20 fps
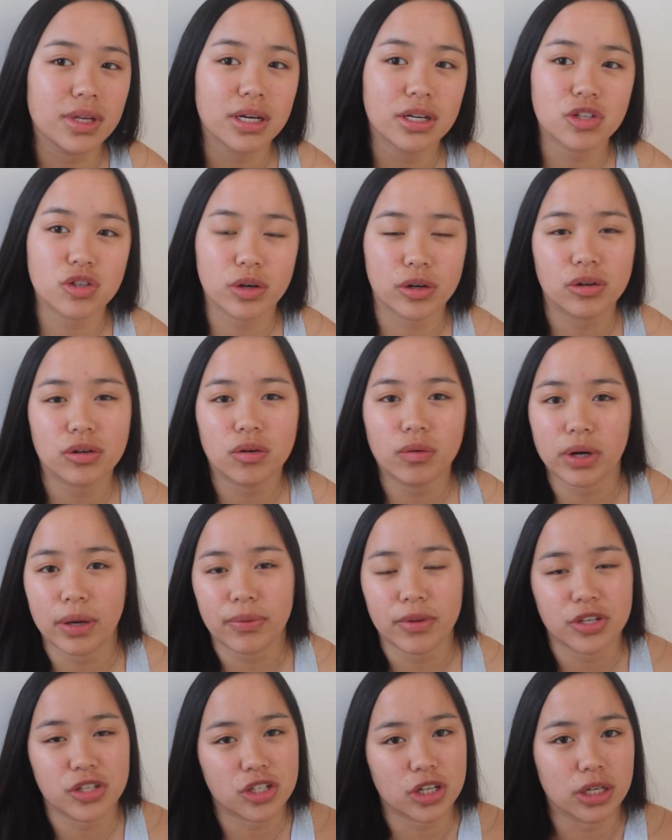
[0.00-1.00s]
so I don't know when
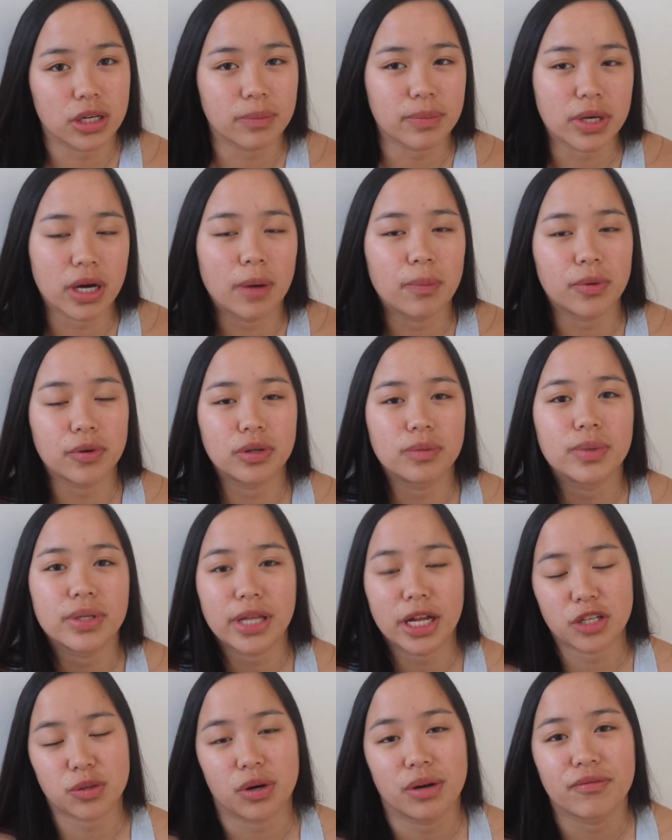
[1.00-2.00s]
this is going to be uploaded, but
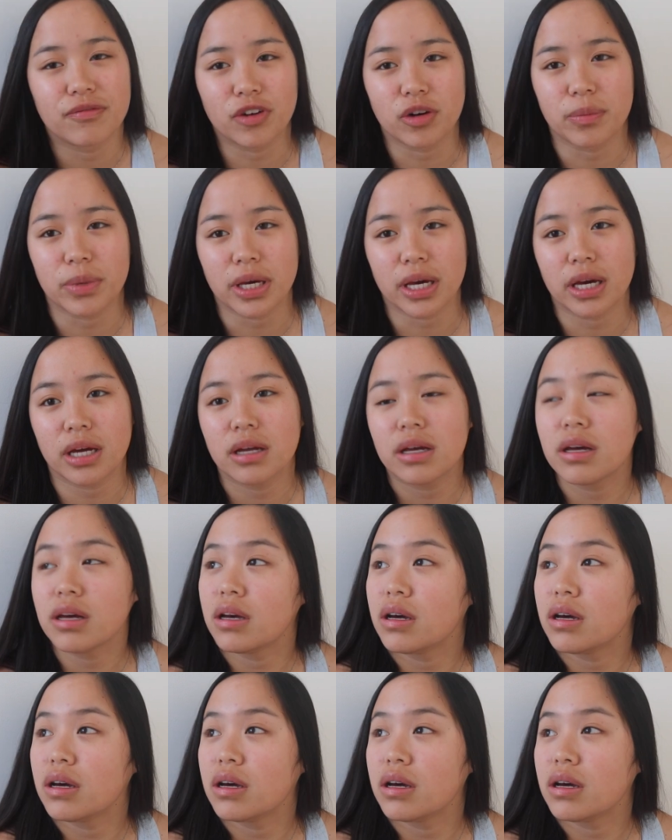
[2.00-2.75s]
that's when I'm filming it.